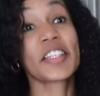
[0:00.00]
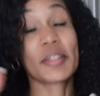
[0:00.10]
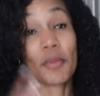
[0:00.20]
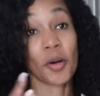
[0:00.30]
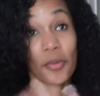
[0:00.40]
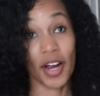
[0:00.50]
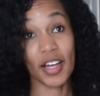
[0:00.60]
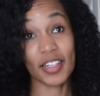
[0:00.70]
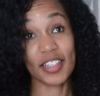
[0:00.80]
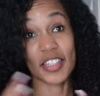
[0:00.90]
small
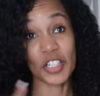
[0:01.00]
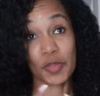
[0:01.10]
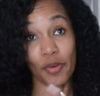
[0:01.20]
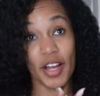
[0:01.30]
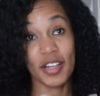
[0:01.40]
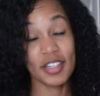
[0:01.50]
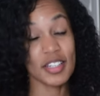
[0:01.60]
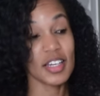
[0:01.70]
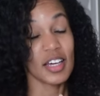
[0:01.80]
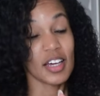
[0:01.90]
brands, niche
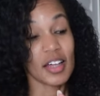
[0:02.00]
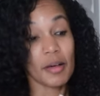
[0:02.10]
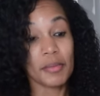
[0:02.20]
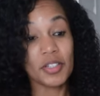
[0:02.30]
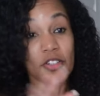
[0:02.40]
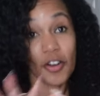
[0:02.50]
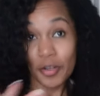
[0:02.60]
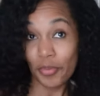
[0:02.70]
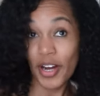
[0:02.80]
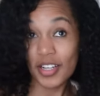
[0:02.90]
brands,
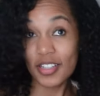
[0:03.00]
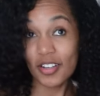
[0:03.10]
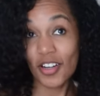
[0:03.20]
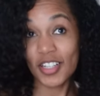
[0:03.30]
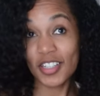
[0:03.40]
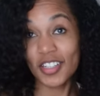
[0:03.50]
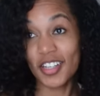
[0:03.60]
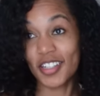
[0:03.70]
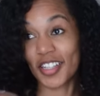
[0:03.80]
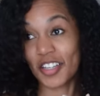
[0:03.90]
startup brands, honestly,
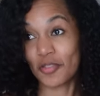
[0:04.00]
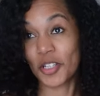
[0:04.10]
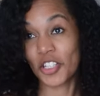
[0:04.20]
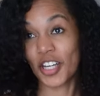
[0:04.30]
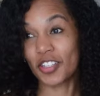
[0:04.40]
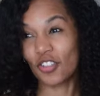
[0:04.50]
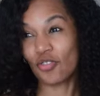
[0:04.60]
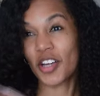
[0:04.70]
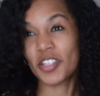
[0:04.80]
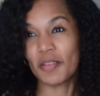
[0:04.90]
because it gives me a chance to
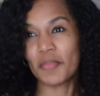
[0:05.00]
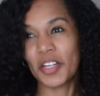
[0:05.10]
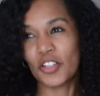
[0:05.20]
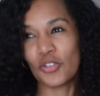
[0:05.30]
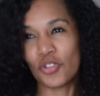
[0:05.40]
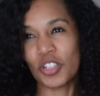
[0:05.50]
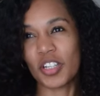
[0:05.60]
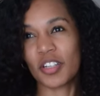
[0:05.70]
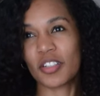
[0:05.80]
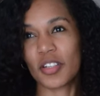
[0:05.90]
try something and
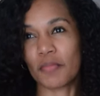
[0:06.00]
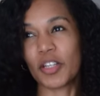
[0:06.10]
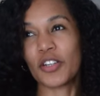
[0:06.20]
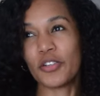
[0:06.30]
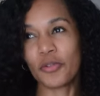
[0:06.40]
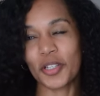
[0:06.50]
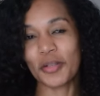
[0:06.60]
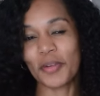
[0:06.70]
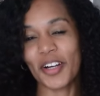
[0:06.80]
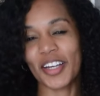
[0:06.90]
usually something new on
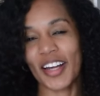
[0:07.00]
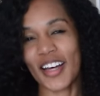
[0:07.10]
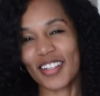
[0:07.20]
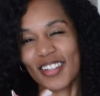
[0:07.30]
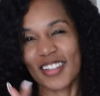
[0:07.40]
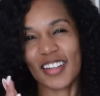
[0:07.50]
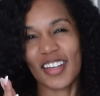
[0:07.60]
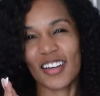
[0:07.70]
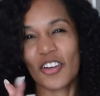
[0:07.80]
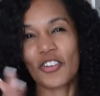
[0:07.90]
the market has a, like
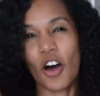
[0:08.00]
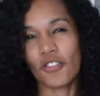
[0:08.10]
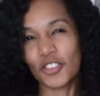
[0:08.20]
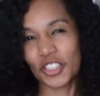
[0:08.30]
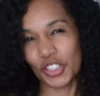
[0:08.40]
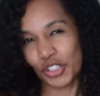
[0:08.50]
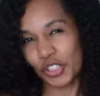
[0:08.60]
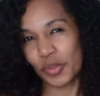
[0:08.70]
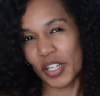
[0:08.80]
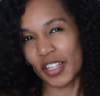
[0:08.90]
a novelty
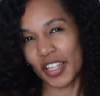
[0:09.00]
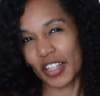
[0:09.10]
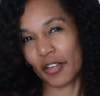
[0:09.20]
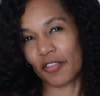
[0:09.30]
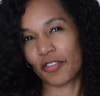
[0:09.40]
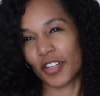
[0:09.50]
to it. Like they've